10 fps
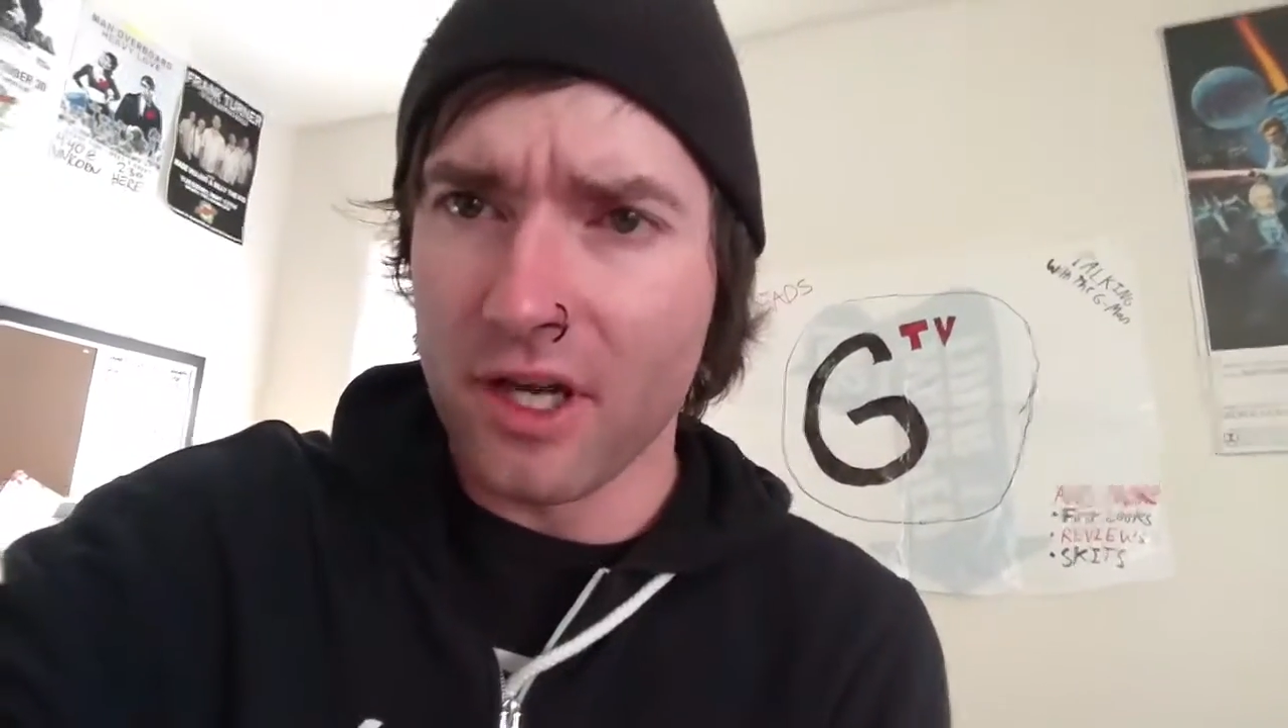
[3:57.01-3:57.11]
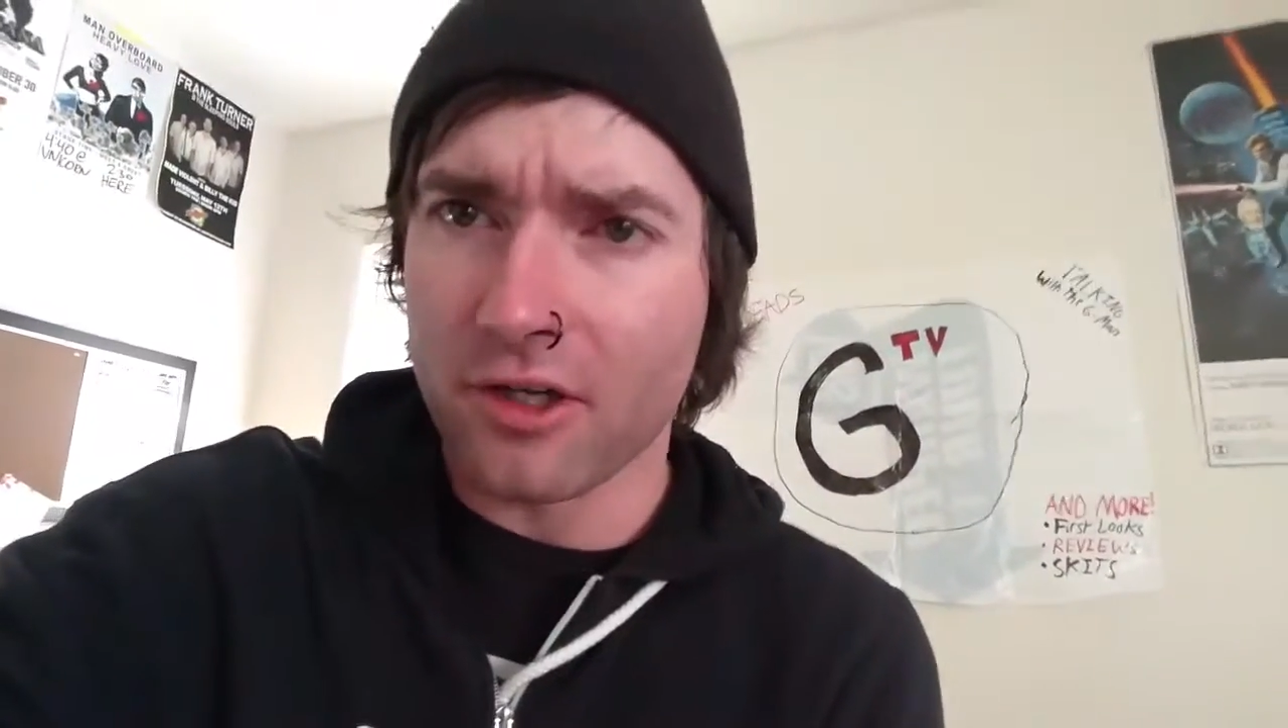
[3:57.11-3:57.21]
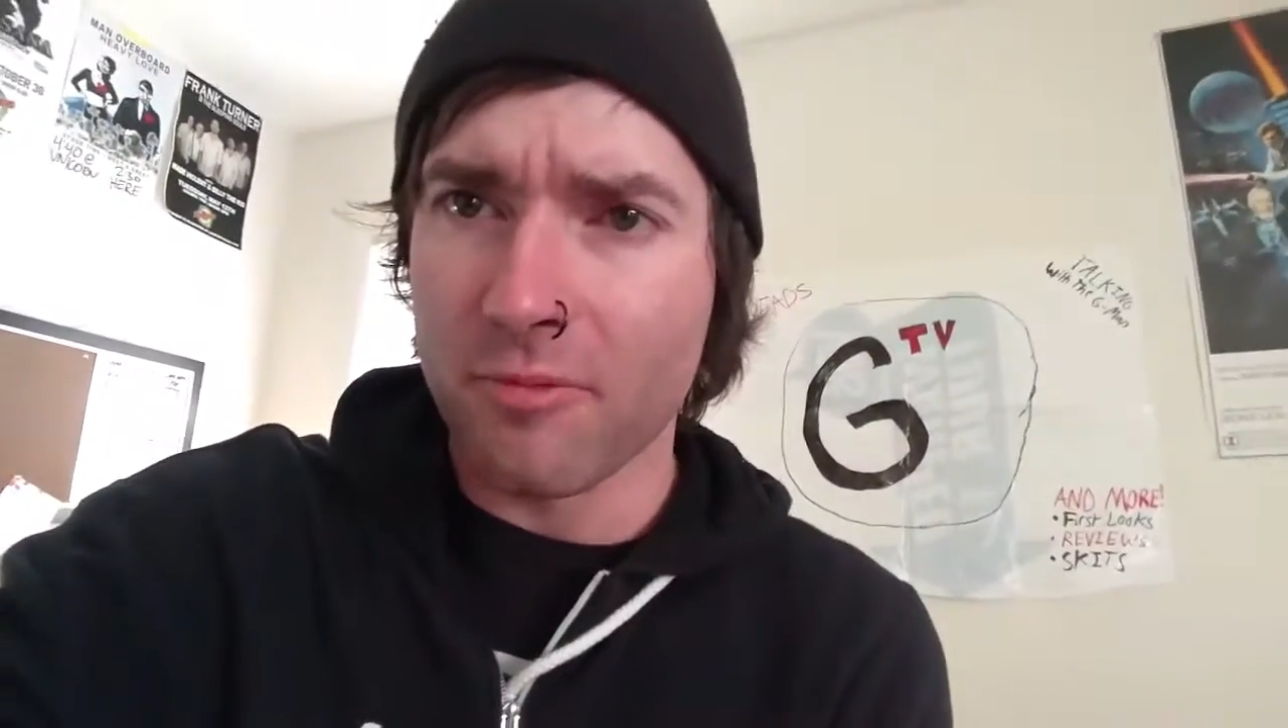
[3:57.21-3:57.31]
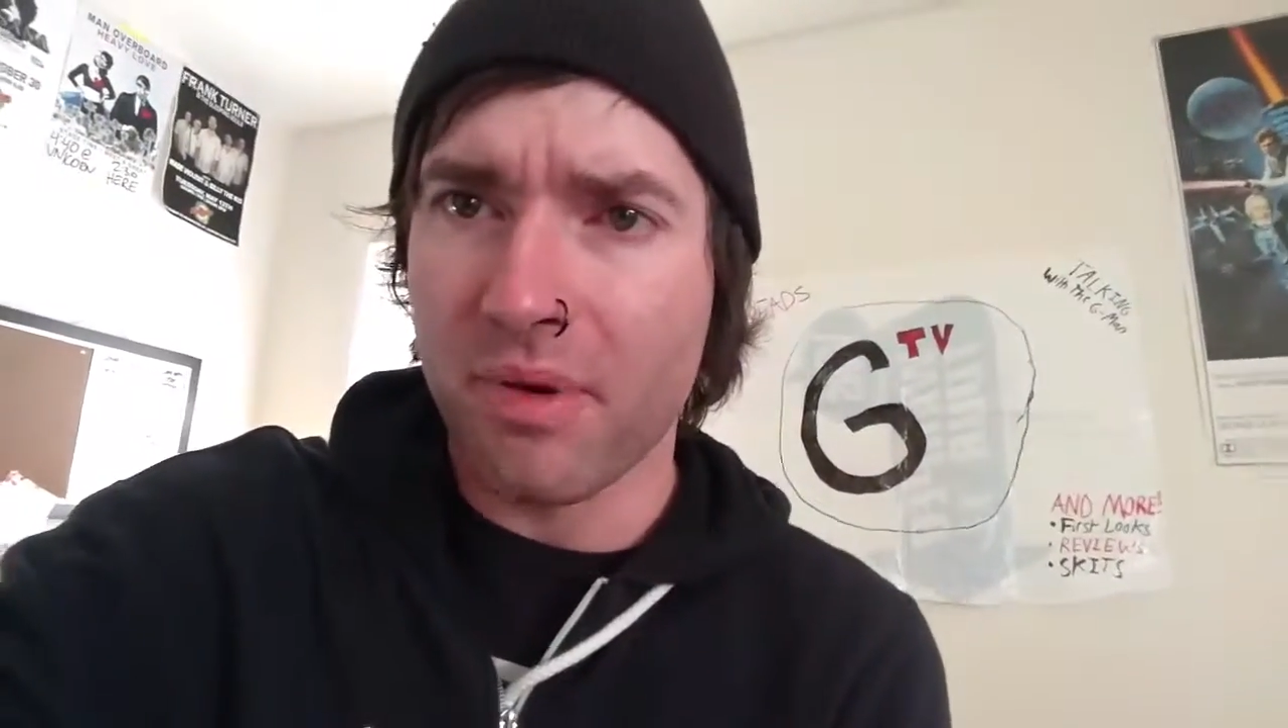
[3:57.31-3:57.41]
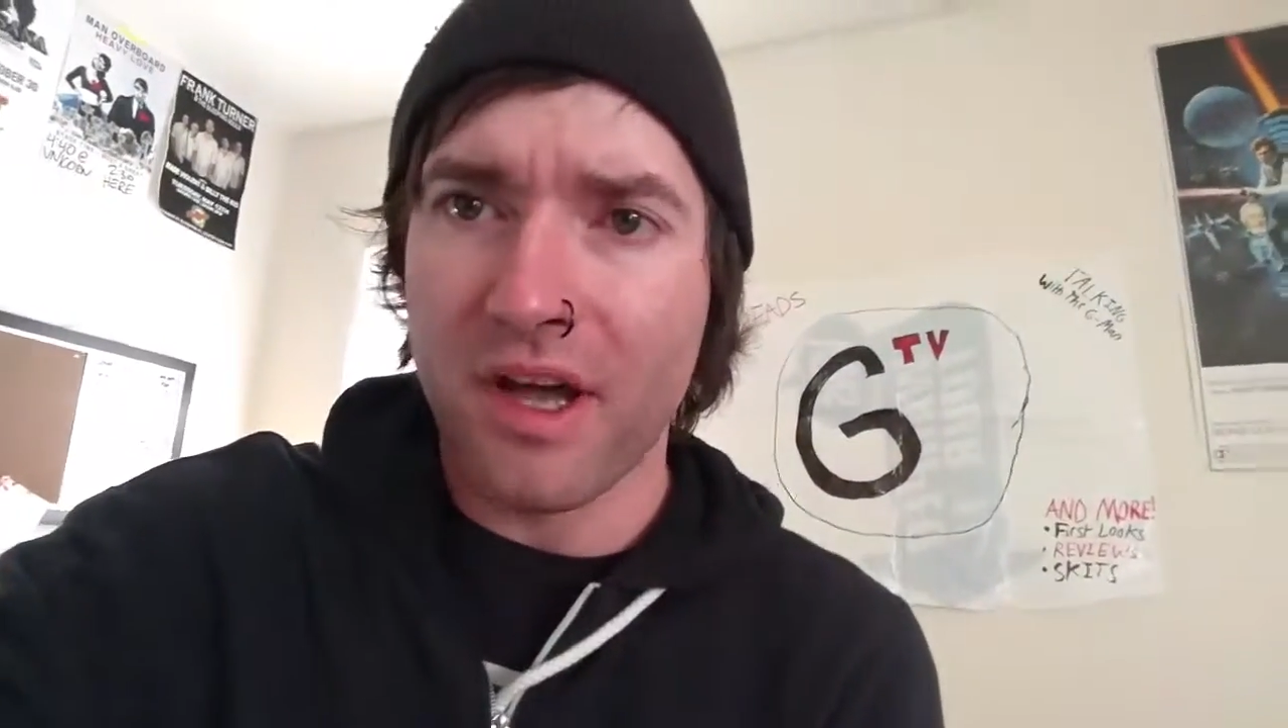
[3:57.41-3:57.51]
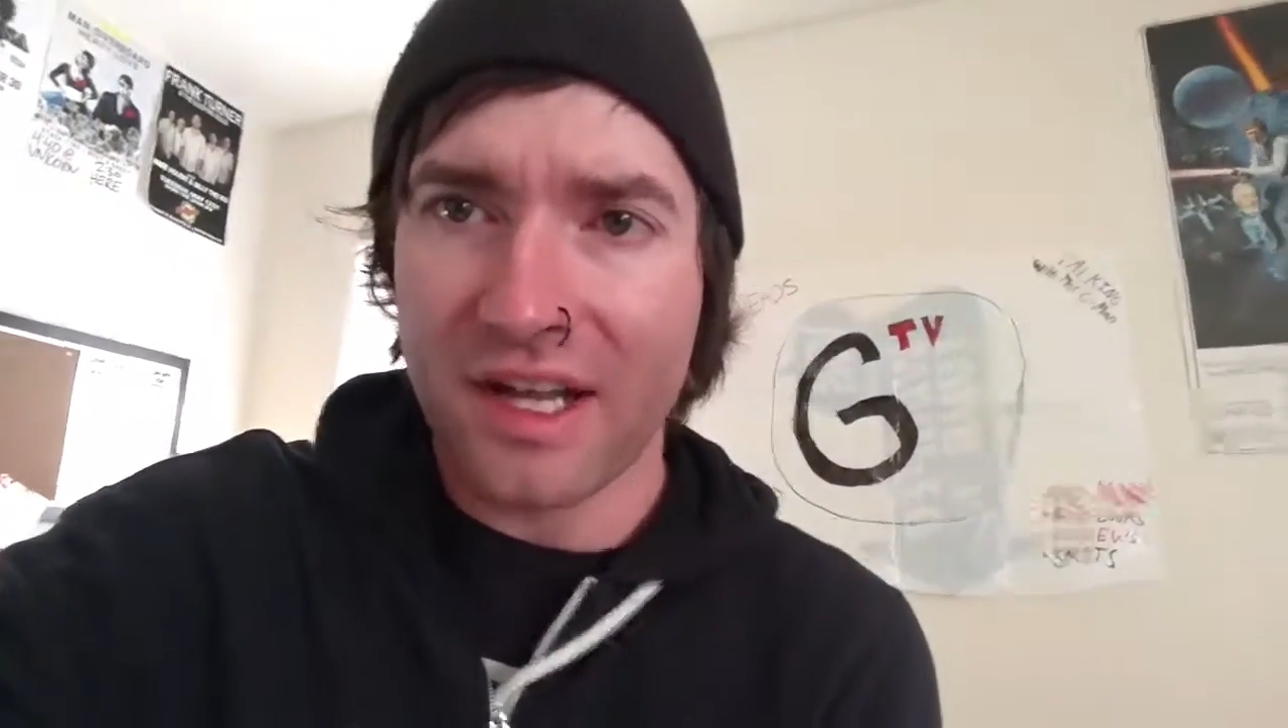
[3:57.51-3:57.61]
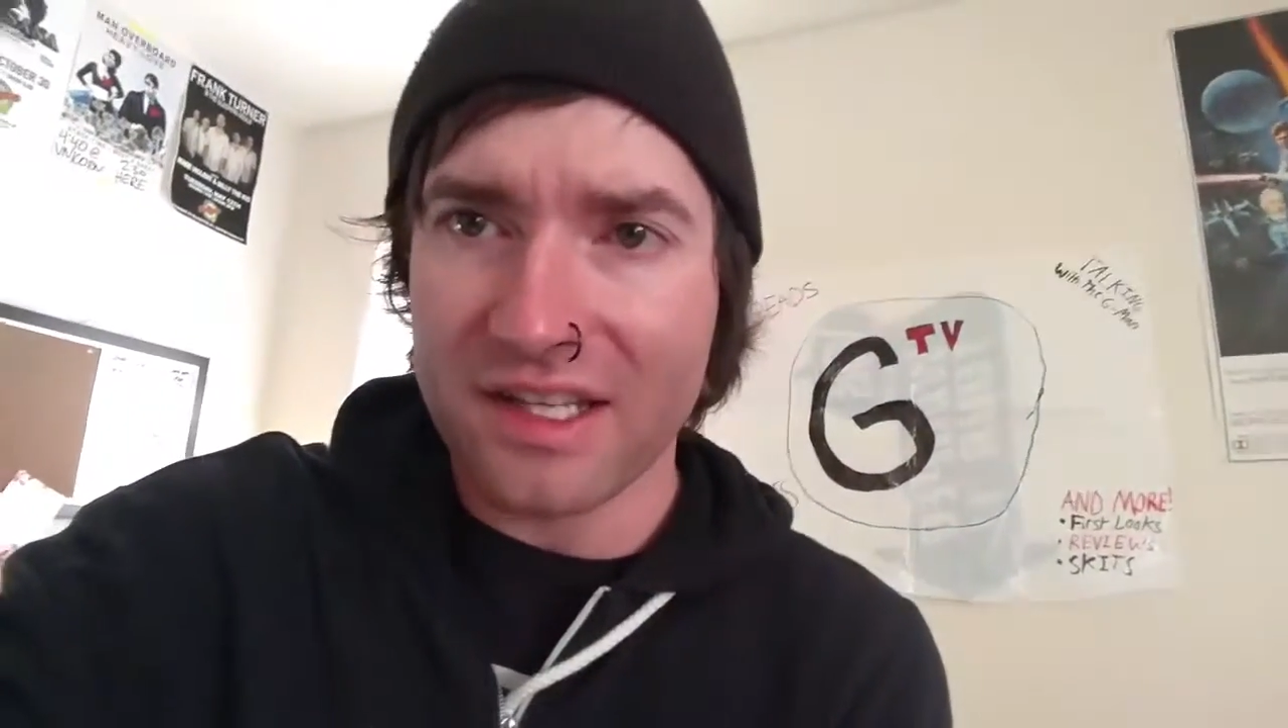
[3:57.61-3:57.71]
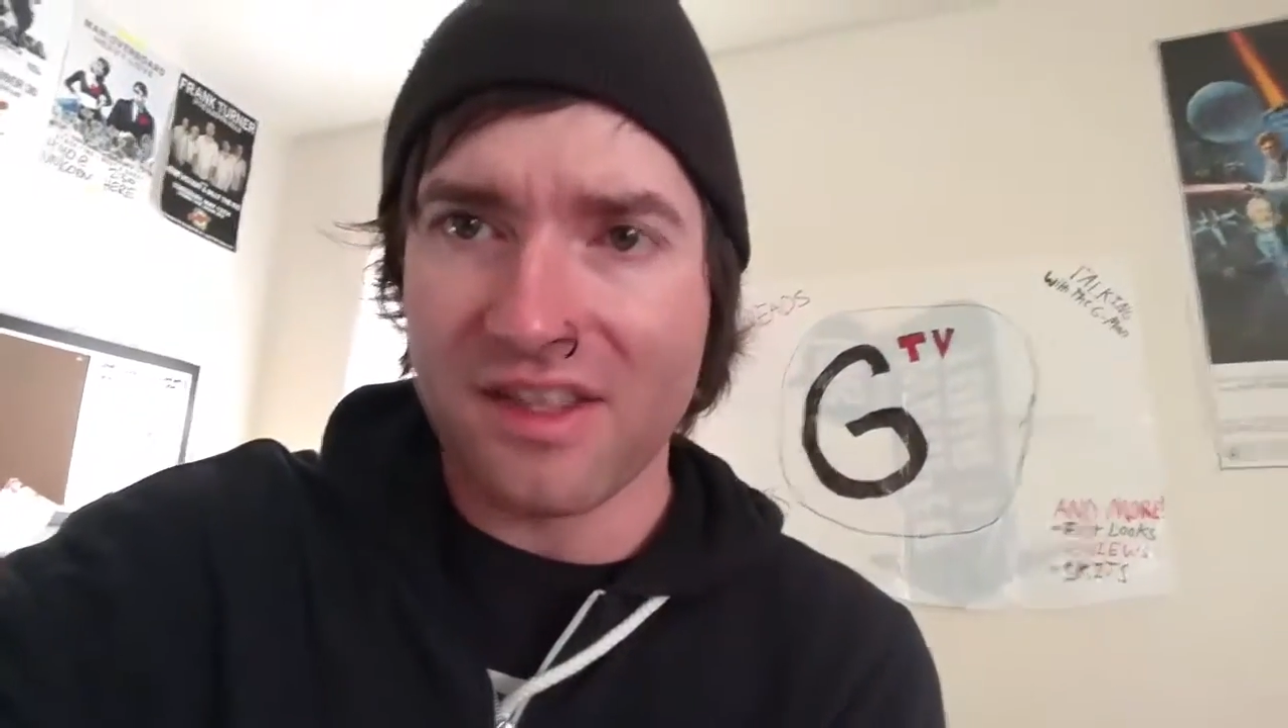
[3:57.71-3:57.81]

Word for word: Knuckle Puck,